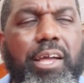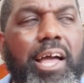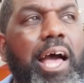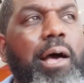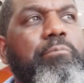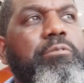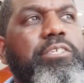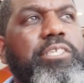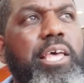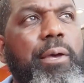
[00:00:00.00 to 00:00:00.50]

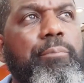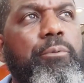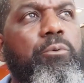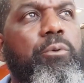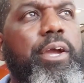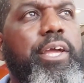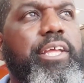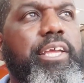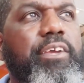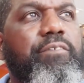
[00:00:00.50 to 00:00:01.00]
I'm
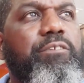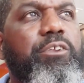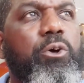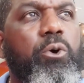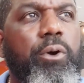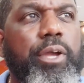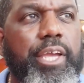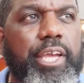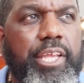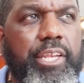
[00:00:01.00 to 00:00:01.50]
separated, even
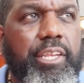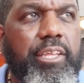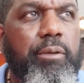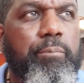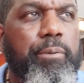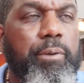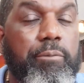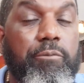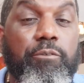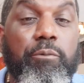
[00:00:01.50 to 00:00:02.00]
though
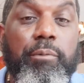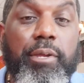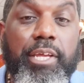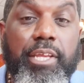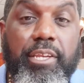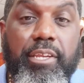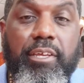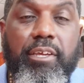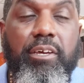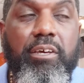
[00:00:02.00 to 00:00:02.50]
Indian people from
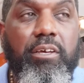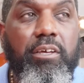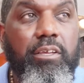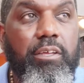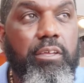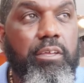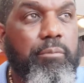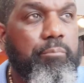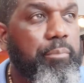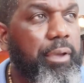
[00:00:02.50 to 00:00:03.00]
India
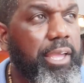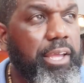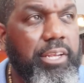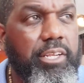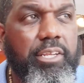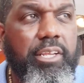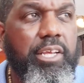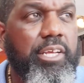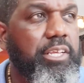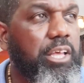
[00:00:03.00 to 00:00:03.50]

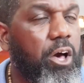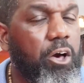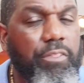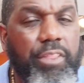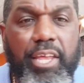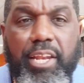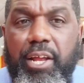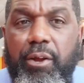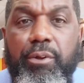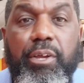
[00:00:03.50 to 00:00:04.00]
Bangladesh, all
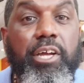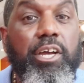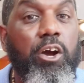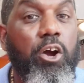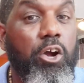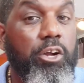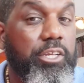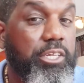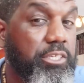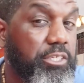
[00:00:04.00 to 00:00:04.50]
that area
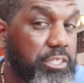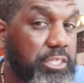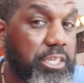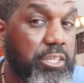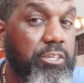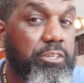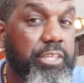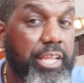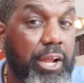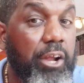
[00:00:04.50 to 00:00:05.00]
are
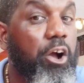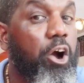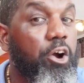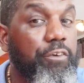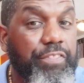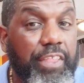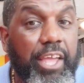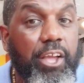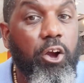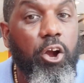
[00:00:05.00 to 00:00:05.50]
considered they
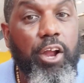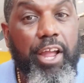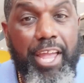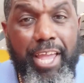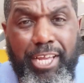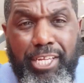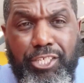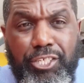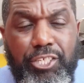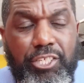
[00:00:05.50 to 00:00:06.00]
are they are
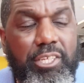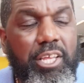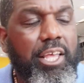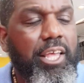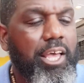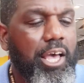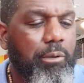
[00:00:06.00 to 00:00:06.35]
Asian.